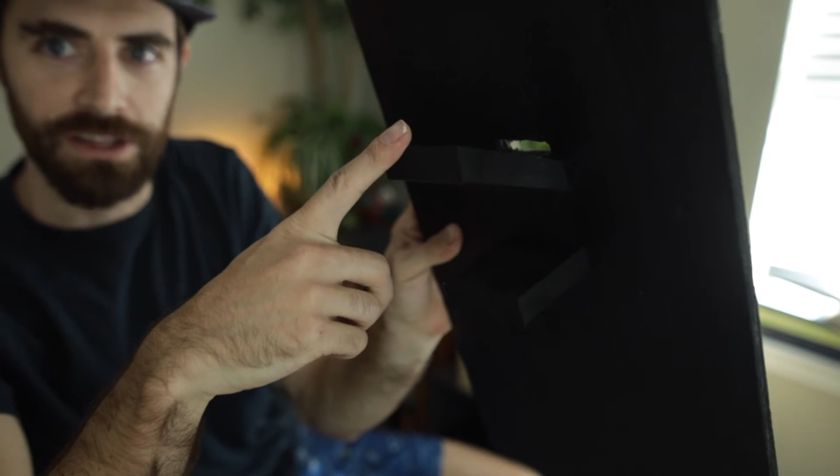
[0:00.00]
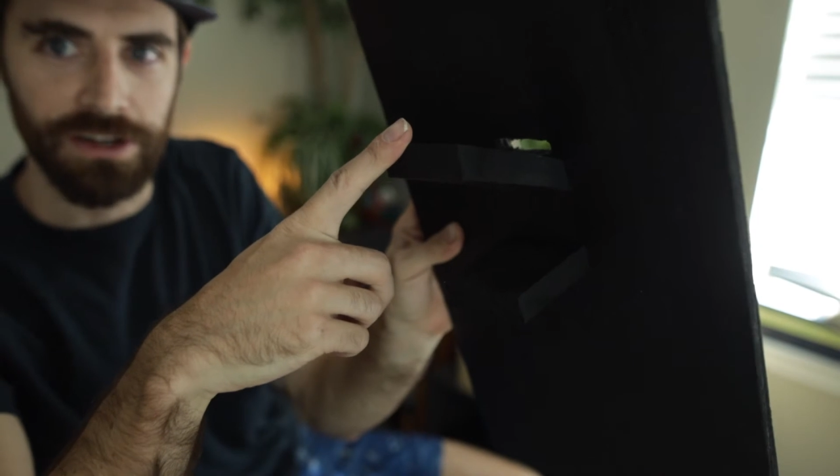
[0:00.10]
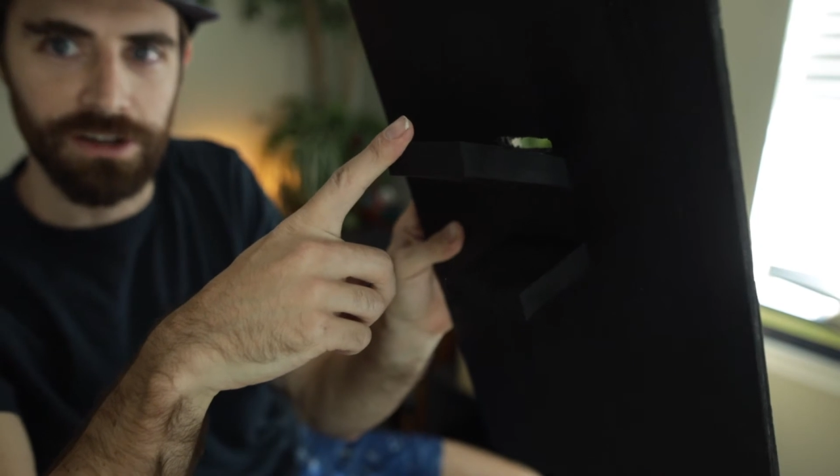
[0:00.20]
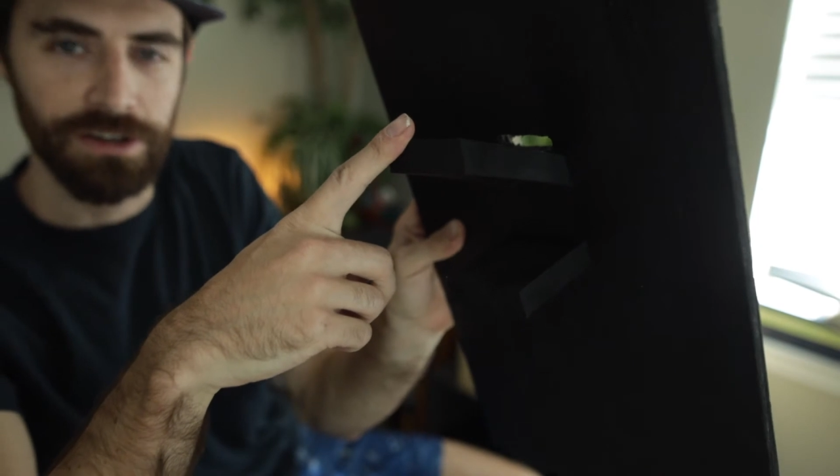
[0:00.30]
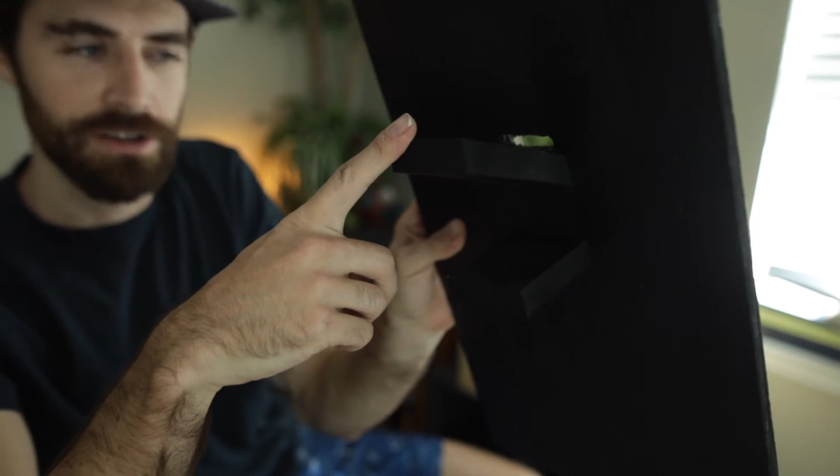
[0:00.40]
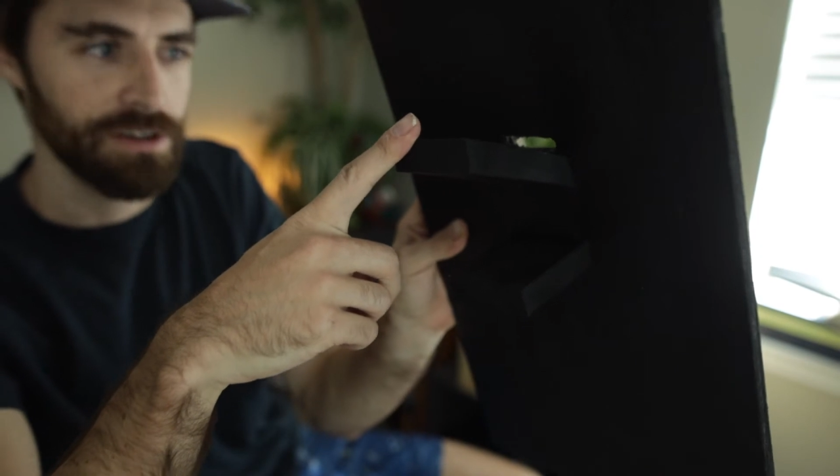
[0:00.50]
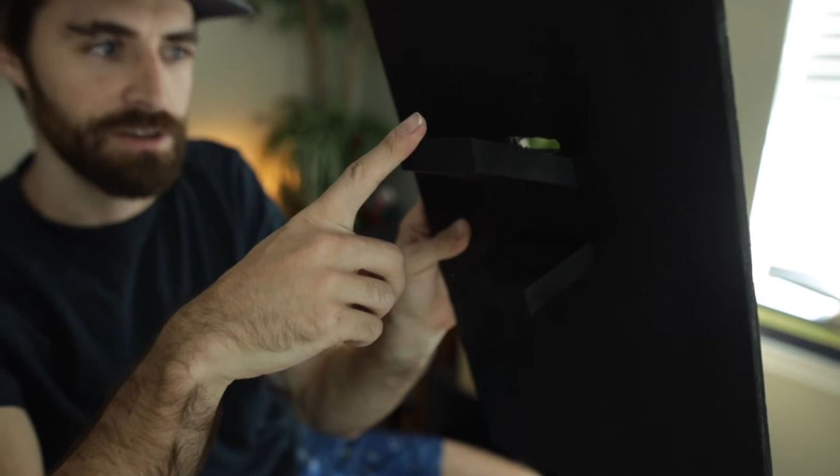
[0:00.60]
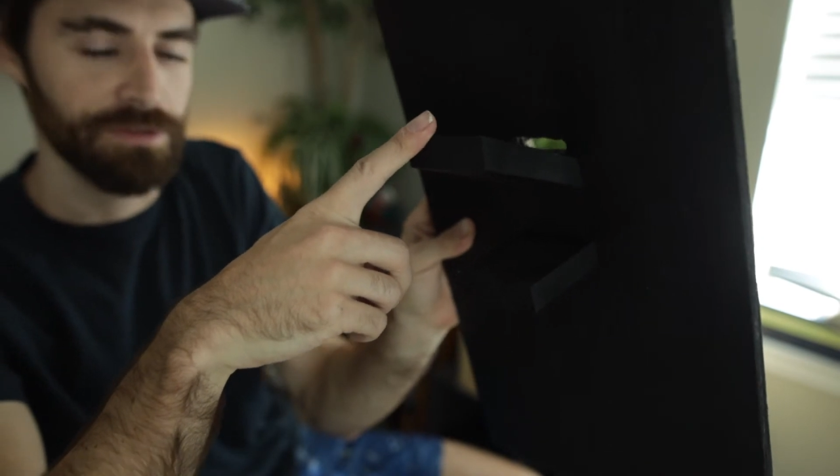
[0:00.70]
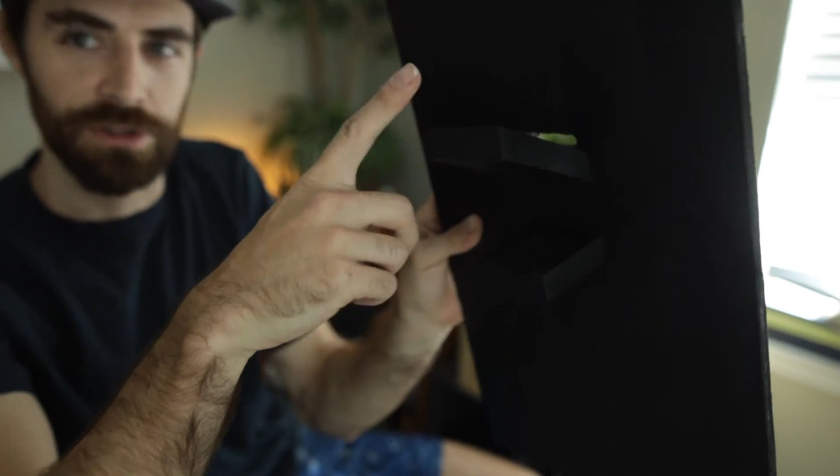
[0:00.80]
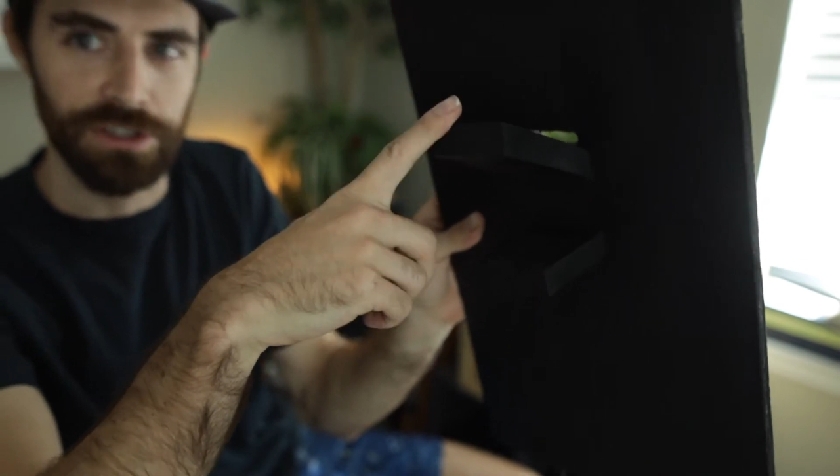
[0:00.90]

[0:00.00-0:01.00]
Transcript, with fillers: there for the